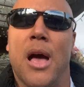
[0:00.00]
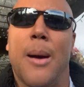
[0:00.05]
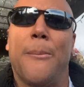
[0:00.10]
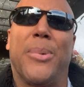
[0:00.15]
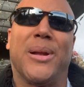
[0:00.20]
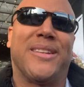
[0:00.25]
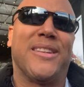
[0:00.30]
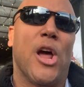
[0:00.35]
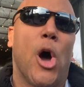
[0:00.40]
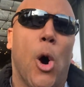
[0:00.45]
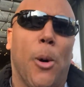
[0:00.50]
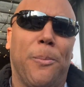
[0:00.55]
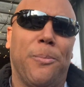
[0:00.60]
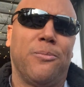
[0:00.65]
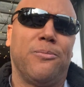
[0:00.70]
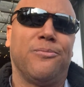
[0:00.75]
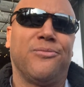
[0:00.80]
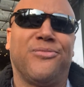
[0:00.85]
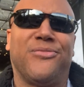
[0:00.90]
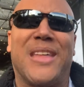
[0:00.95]
But nope,
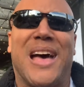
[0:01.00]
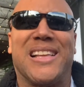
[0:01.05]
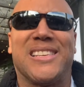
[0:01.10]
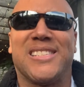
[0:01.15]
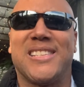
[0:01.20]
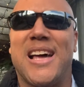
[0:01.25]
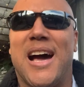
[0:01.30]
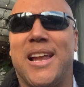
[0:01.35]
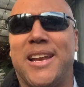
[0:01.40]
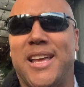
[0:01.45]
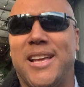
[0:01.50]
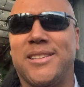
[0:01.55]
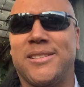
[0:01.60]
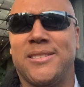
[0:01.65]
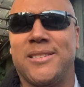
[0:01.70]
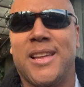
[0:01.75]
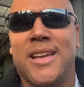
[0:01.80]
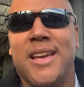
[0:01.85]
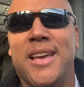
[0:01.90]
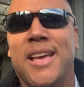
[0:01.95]
that's not it.
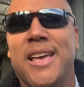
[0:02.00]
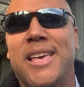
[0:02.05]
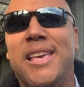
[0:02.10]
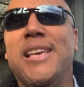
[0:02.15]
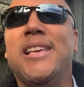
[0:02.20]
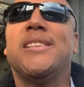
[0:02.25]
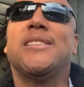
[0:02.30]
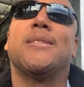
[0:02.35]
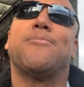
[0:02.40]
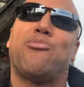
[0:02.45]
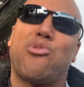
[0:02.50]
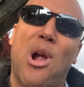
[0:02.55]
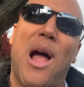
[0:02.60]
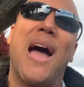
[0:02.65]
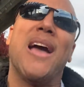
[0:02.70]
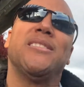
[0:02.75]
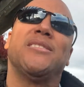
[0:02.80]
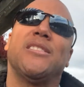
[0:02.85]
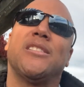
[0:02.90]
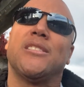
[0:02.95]
He
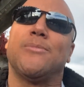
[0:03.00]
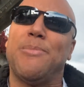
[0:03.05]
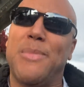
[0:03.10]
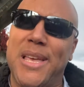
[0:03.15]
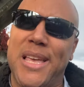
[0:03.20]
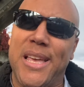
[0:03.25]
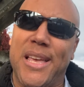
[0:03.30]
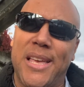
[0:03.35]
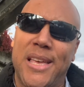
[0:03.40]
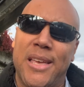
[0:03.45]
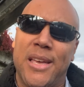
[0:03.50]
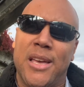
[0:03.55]
surprises me